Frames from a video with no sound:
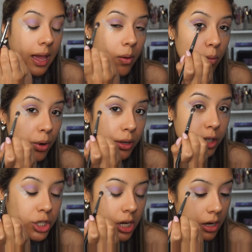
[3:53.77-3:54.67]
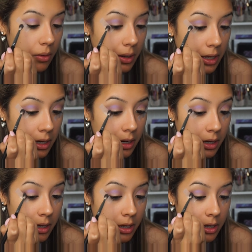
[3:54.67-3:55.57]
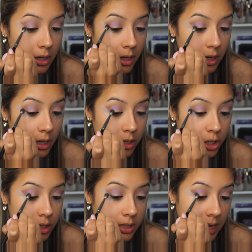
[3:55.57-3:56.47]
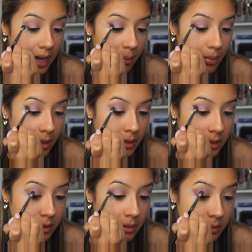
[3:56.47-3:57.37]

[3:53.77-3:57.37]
and work the shadow in and just tap it.